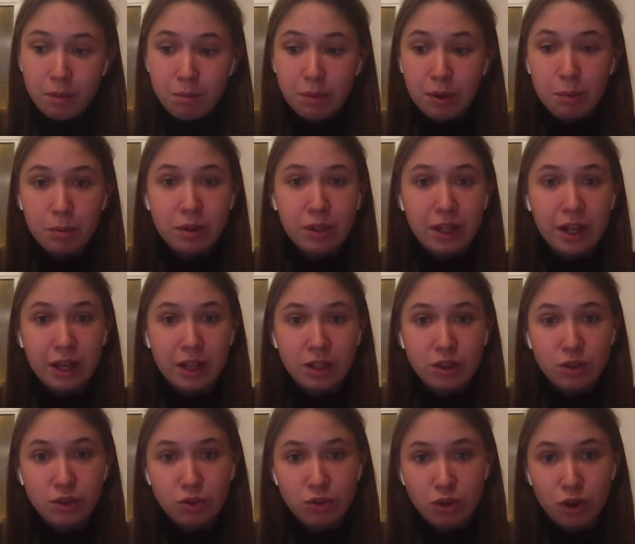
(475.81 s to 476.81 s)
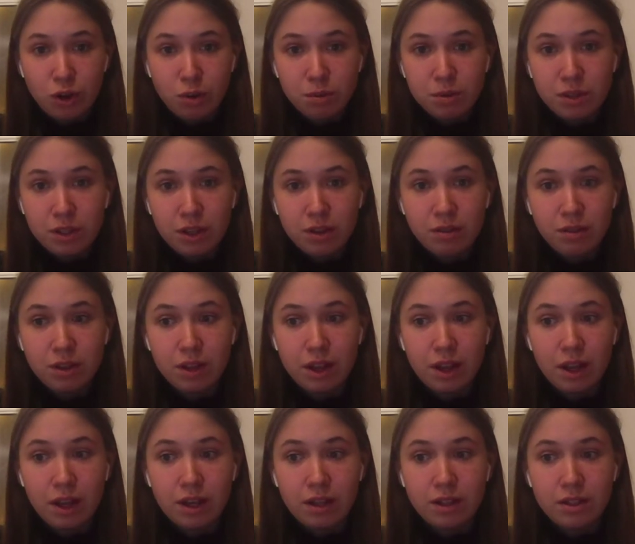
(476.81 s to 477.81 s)
people get new jobs if
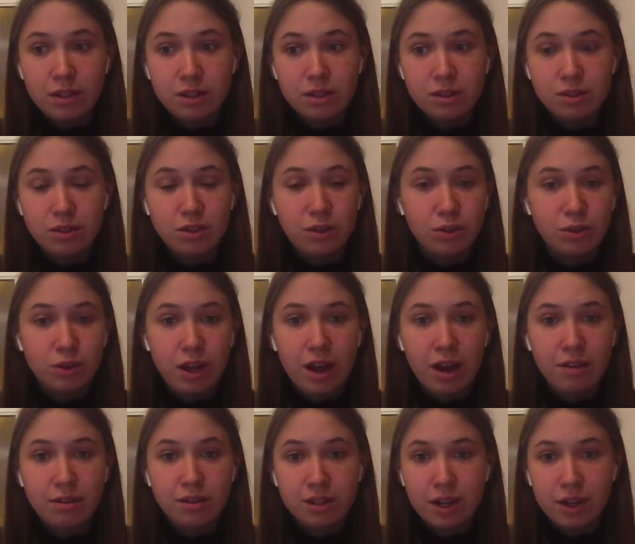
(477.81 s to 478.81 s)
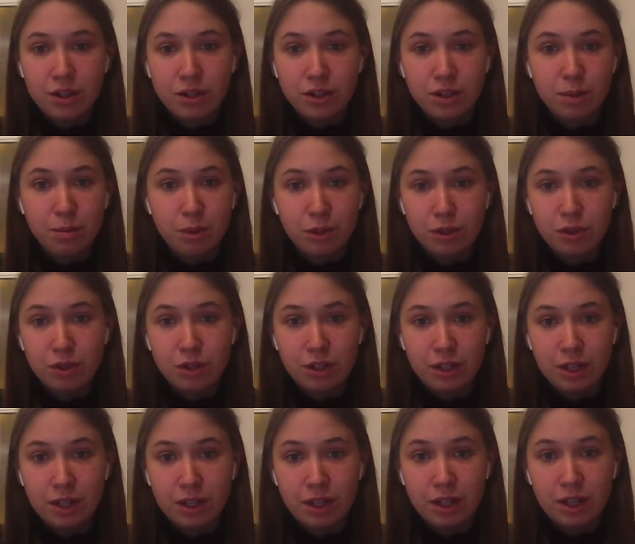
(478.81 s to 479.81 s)
they don't have such an
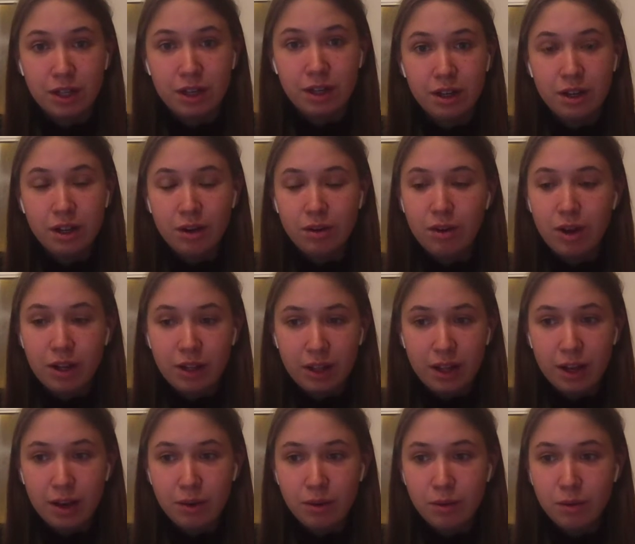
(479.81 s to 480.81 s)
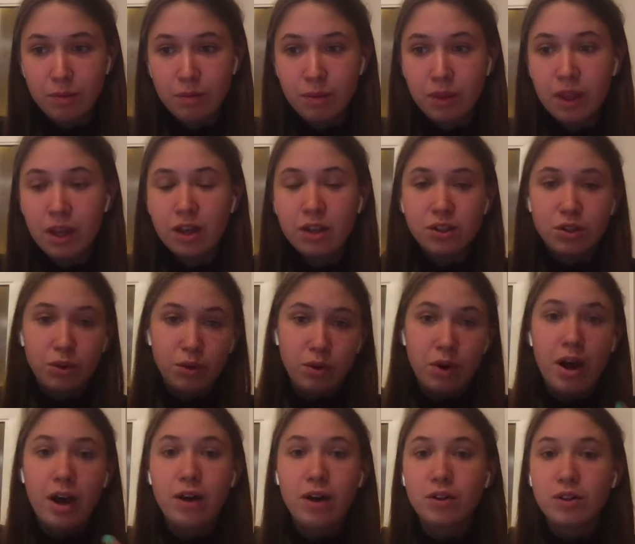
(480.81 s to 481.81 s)
opportunity right now. So
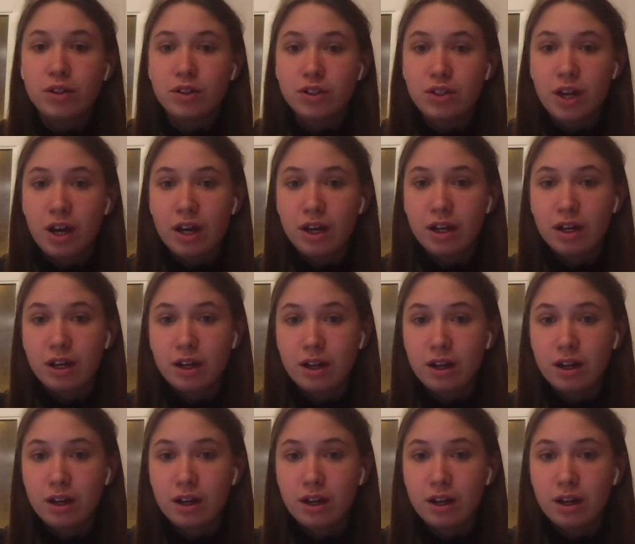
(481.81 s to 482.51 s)
I'll check